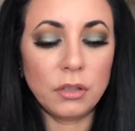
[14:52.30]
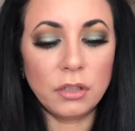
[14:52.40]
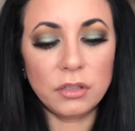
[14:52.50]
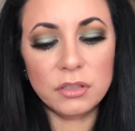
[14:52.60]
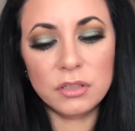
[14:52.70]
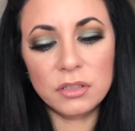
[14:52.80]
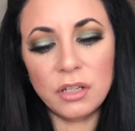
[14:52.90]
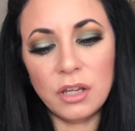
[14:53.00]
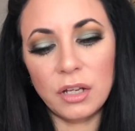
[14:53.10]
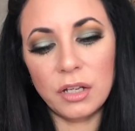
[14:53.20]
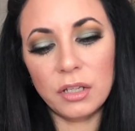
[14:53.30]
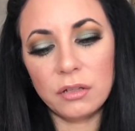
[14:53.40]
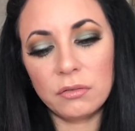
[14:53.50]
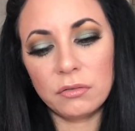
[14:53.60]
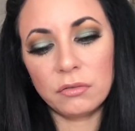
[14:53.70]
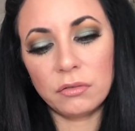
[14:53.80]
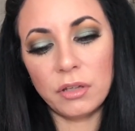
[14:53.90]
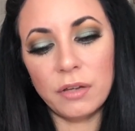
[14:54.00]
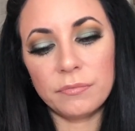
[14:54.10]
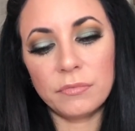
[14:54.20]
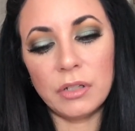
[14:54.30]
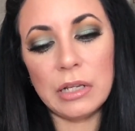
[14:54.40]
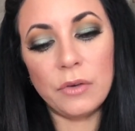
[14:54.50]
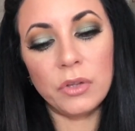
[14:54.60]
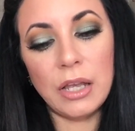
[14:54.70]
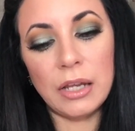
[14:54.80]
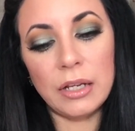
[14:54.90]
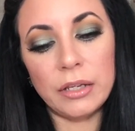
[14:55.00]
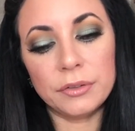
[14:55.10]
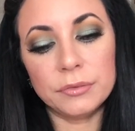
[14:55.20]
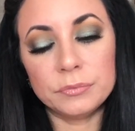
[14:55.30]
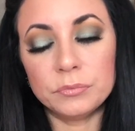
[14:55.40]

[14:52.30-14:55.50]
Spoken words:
So this is a highlighter. Yeah, liquid highlighter.